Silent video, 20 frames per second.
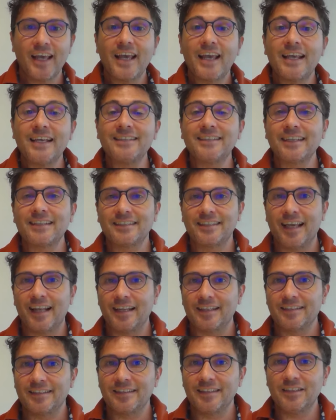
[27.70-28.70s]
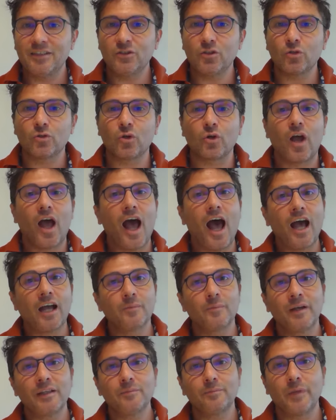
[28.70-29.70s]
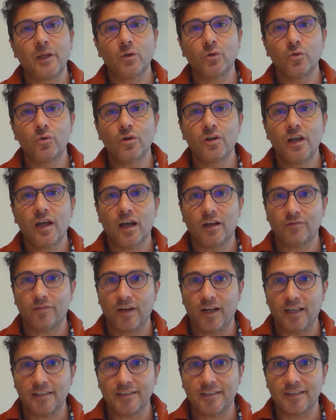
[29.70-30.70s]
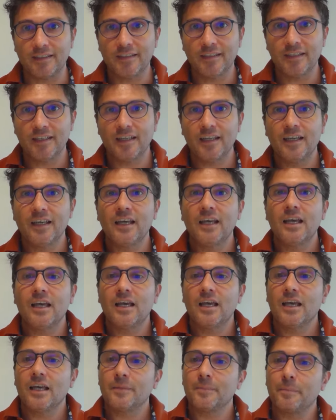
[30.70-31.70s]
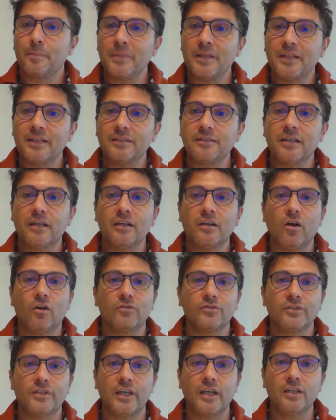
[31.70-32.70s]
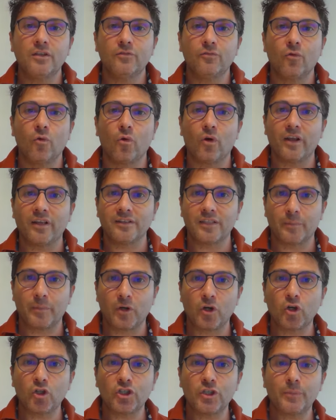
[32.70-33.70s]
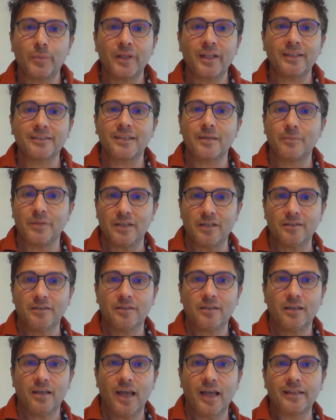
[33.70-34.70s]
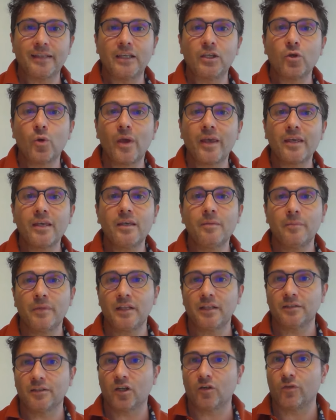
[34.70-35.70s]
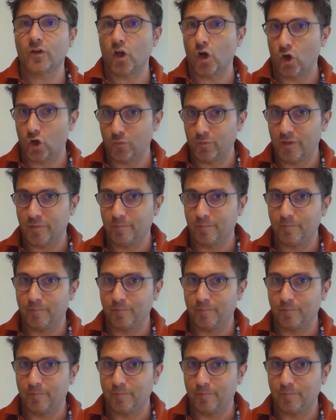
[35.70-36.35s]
His Excellency Dr. Ahmad Belhoul Al Falasi, Minister of State for Entrepreneurship and SMEs at the UAE Ministry of Economy.